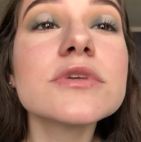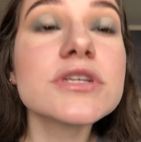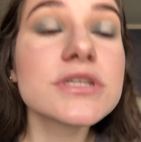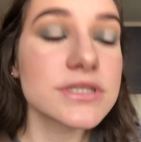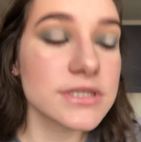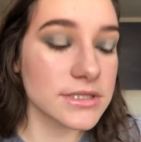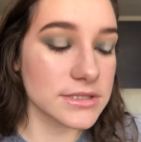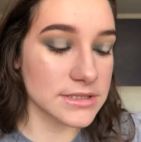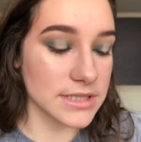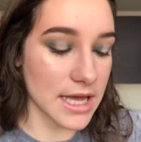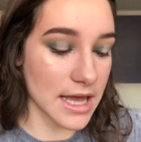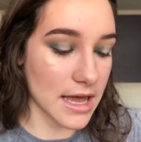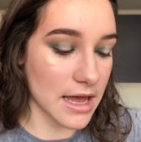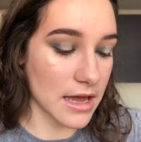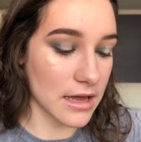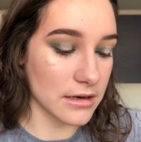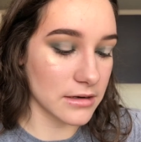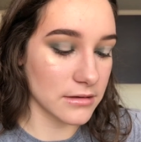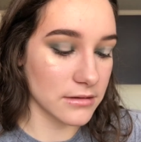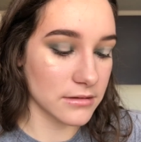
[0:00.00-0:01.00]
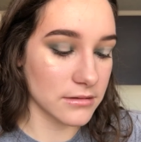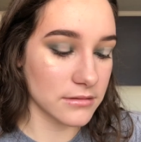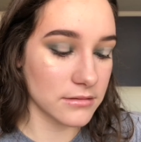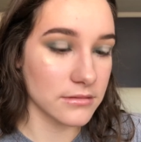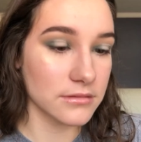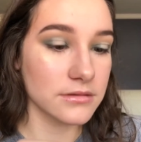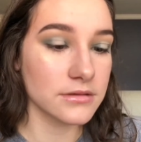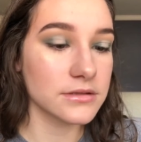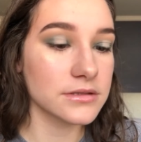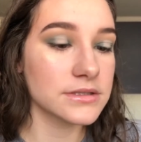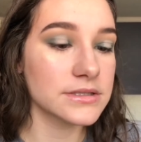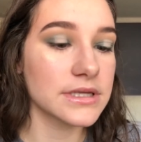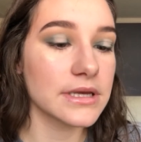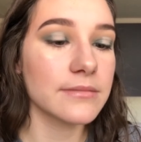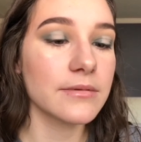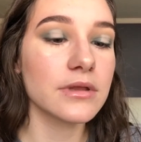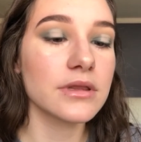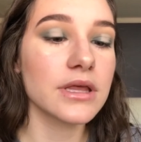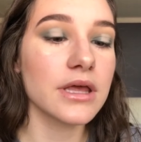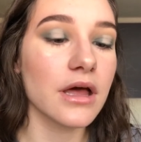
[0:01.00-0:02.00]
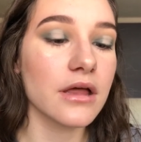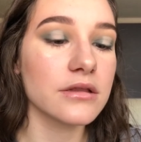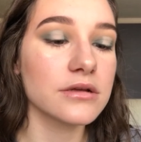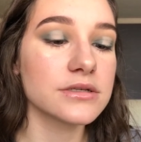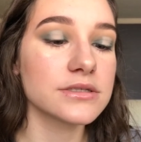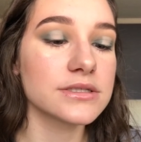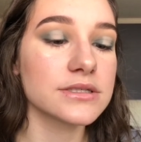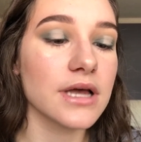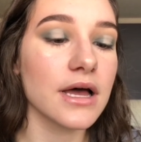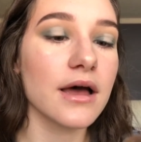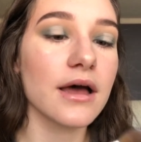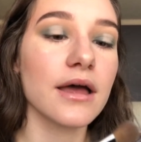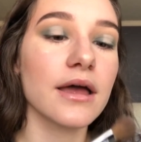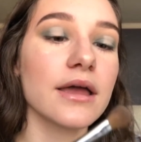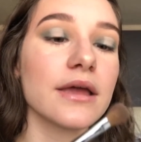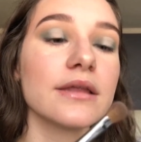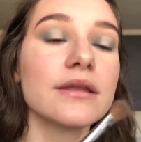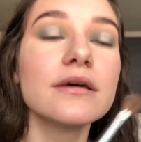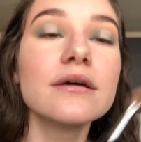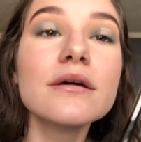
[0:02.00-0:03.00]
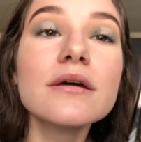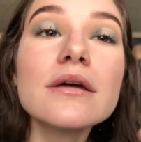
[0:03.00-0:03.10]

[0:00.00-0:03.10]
Just a tad. Same on the other side.